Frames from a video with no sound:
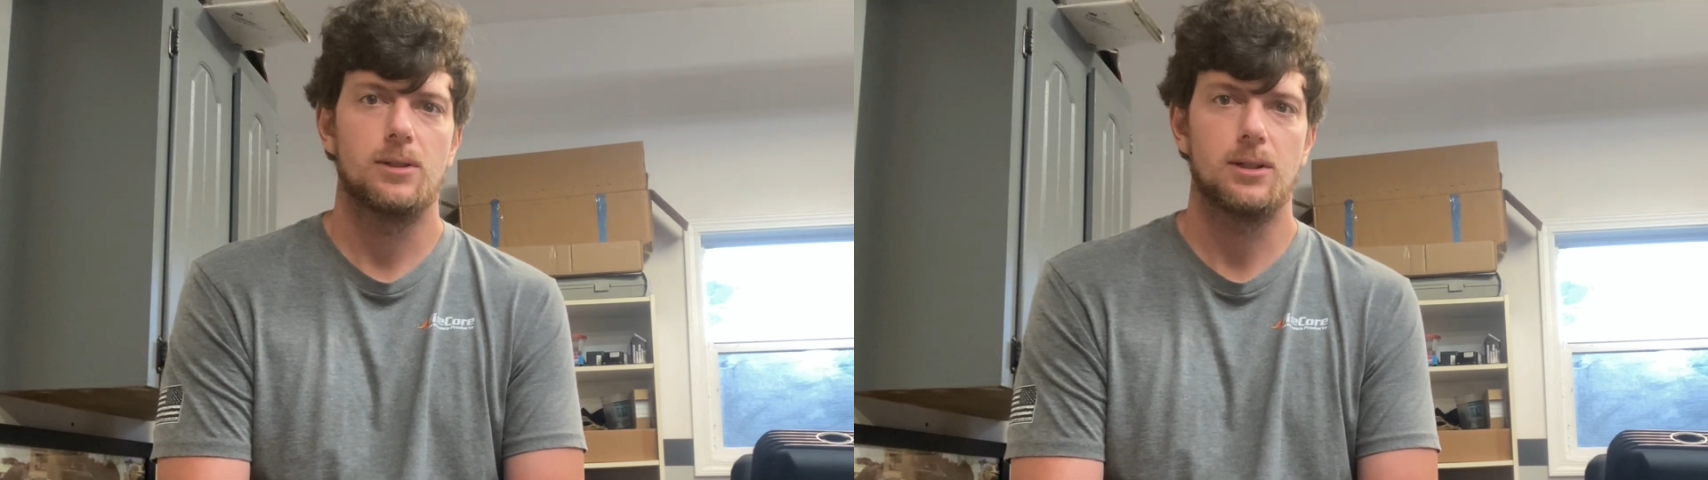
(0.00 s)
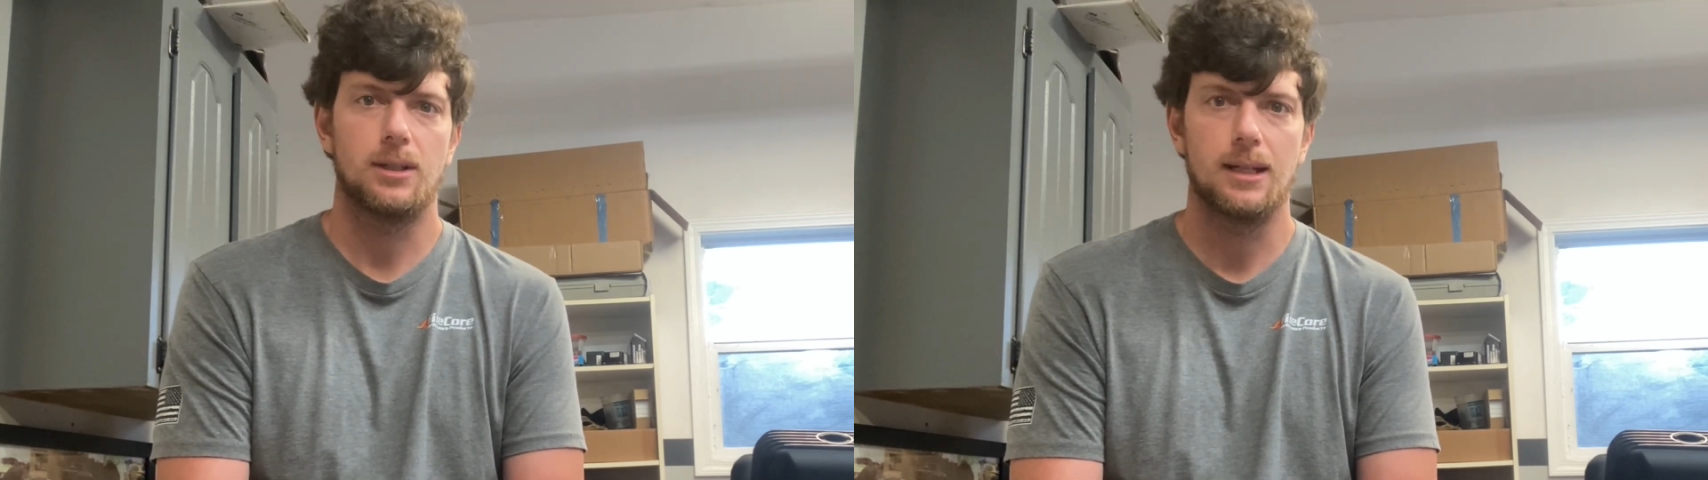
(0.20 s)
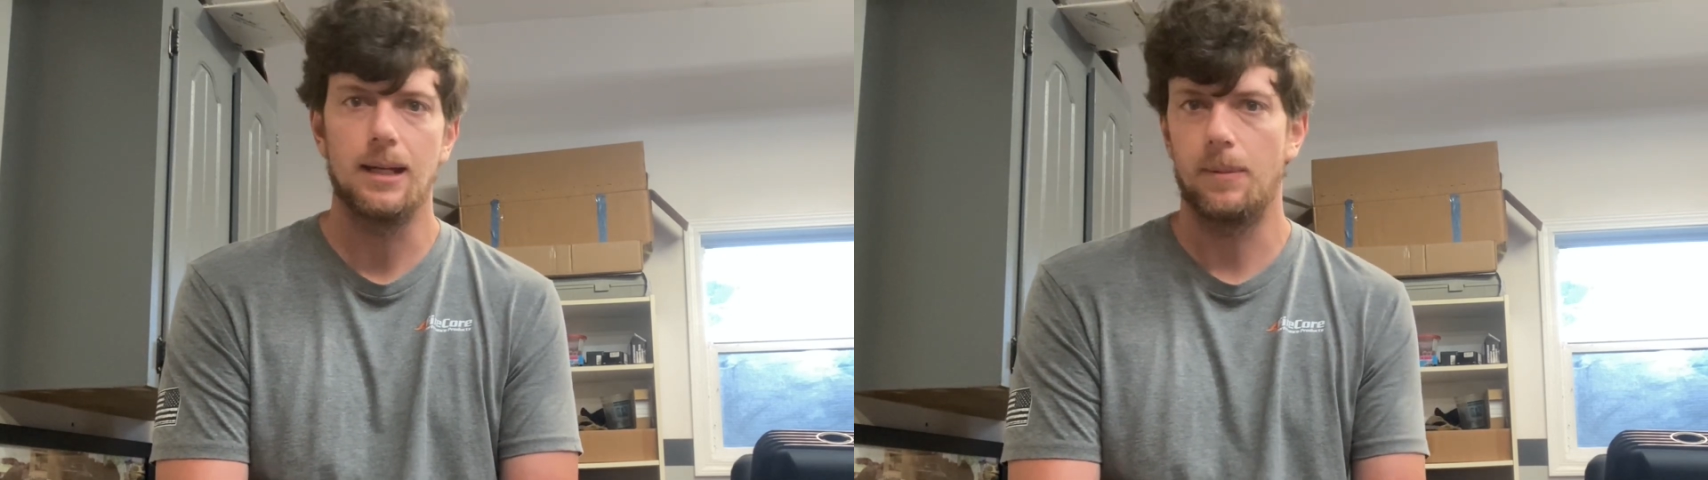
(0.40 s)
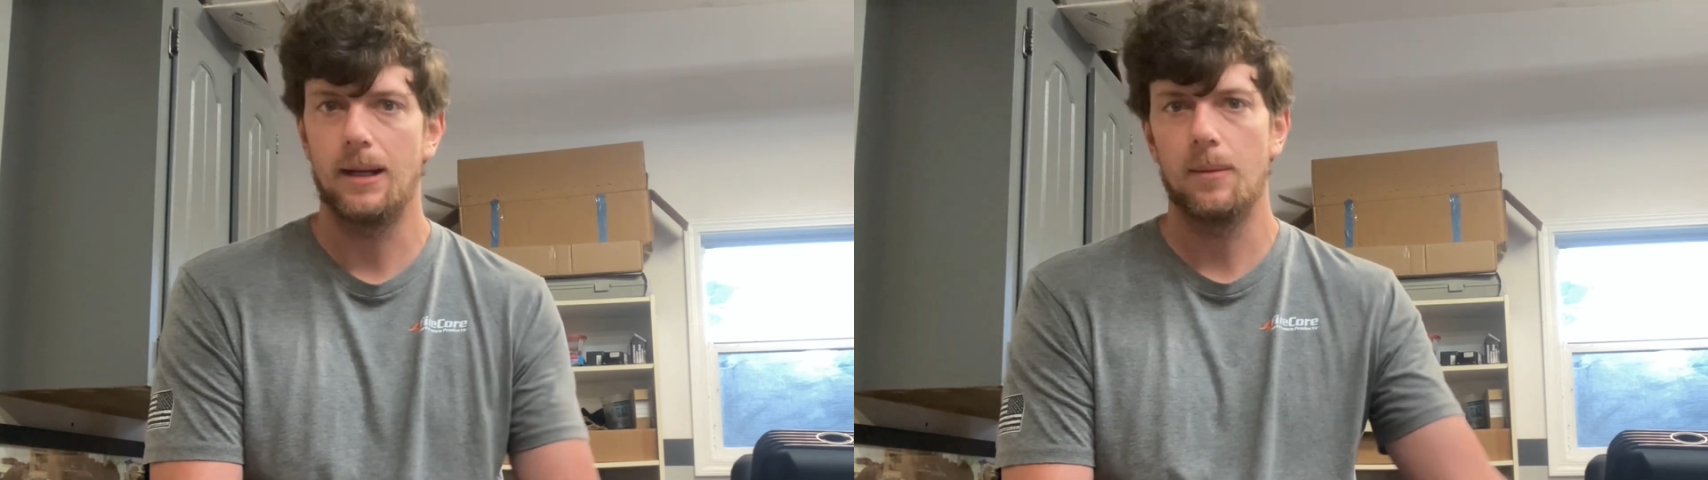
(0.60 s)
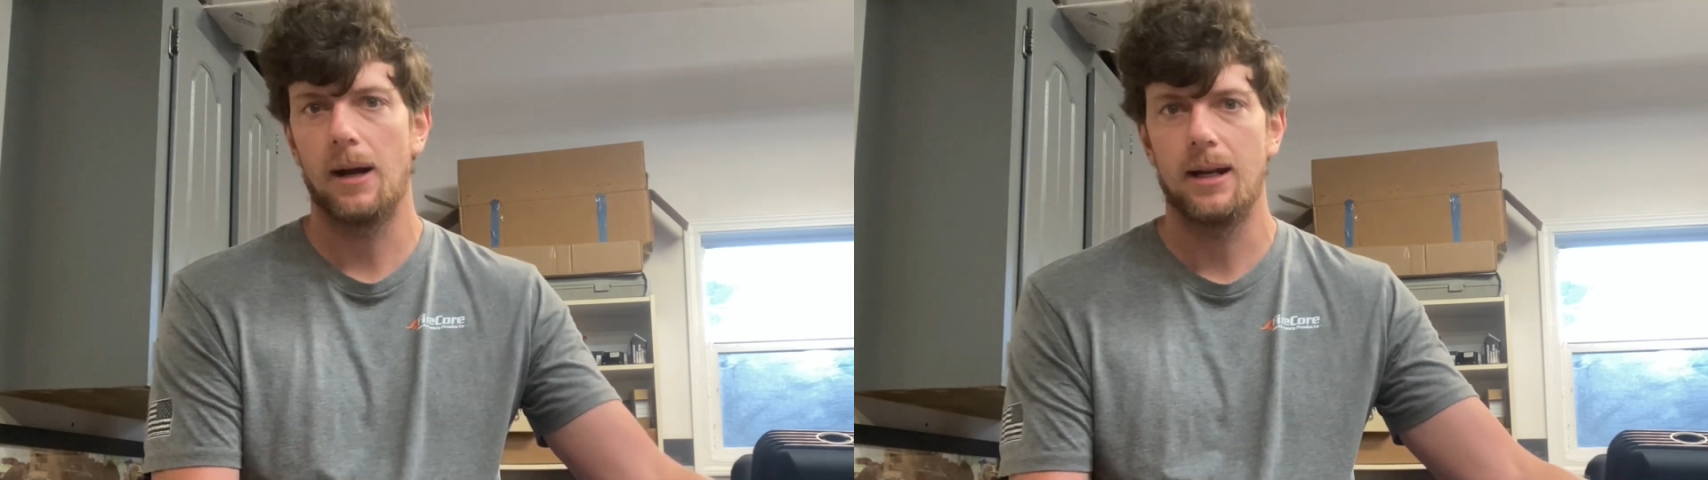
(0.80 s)
just to keep
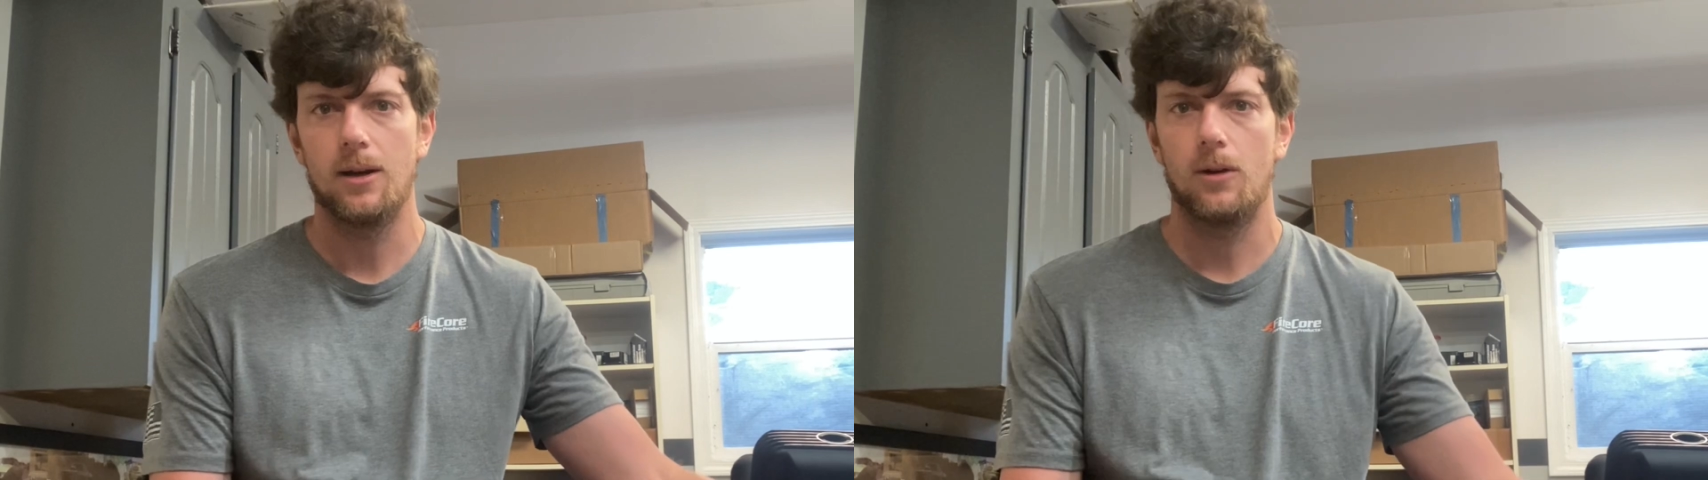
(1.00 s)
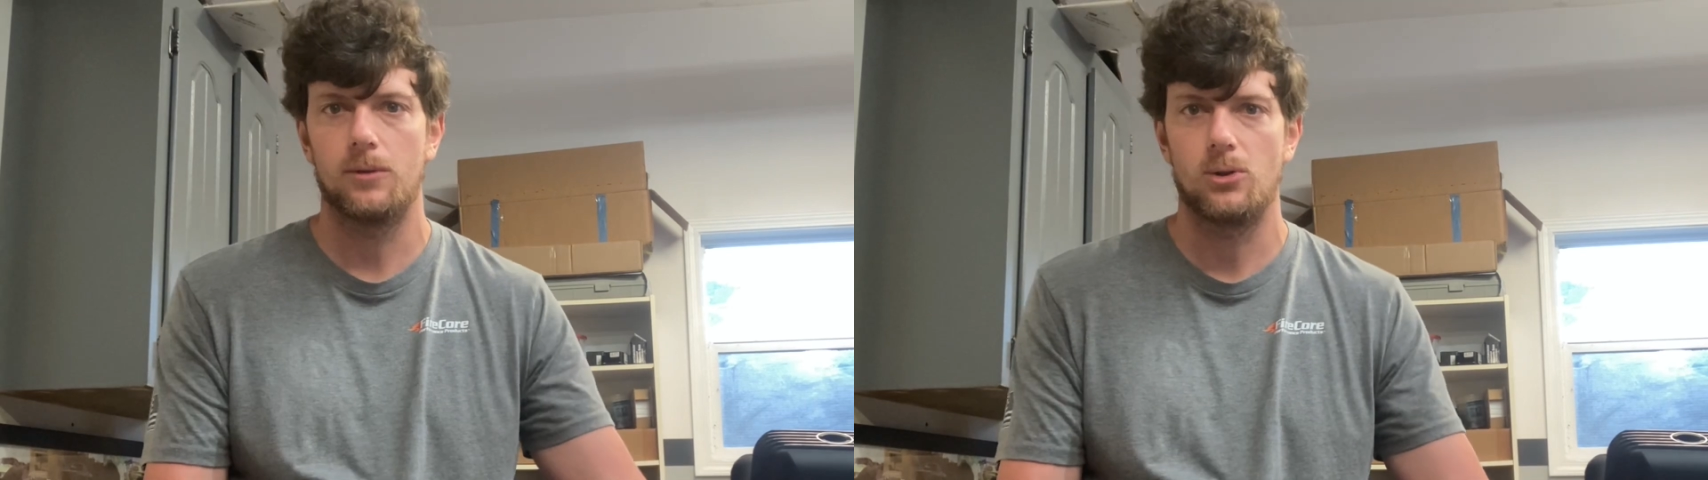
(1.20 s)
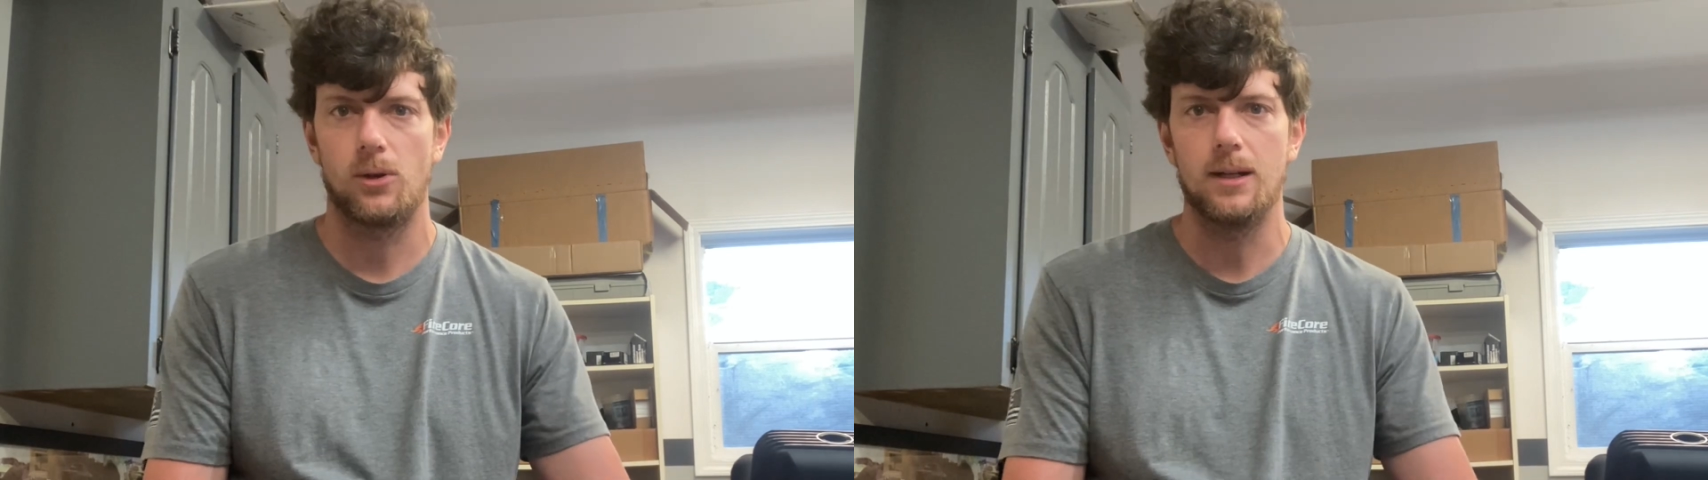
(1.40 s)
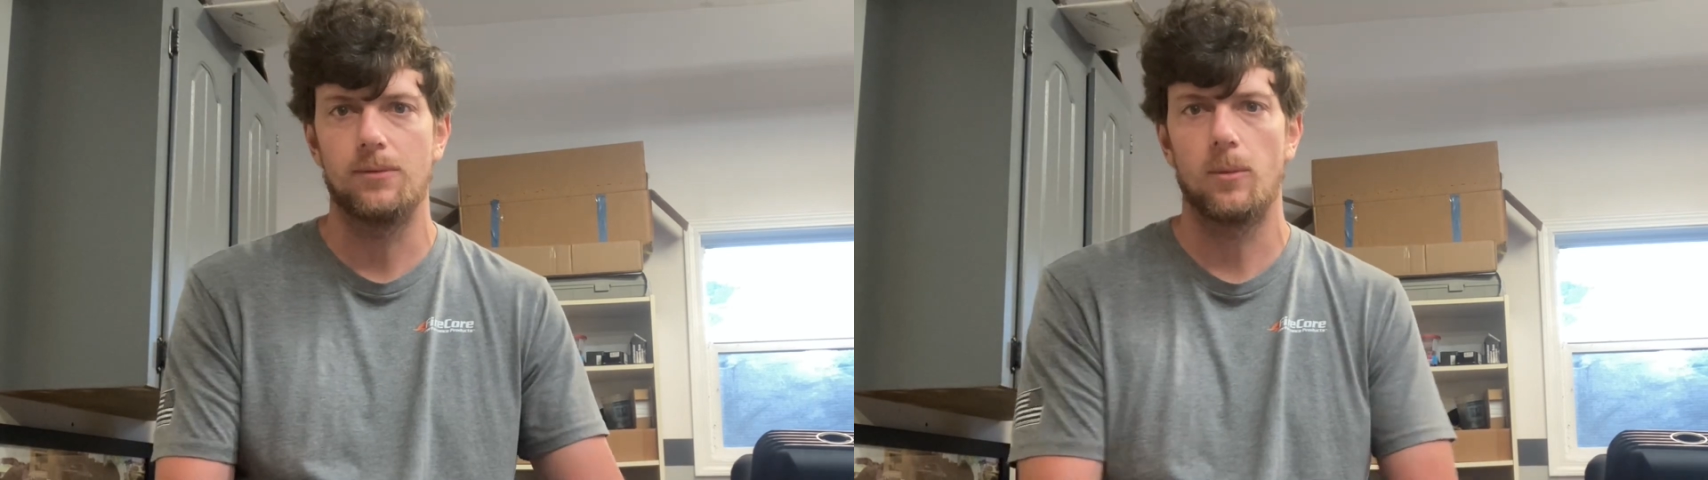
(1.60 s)
anybody off the street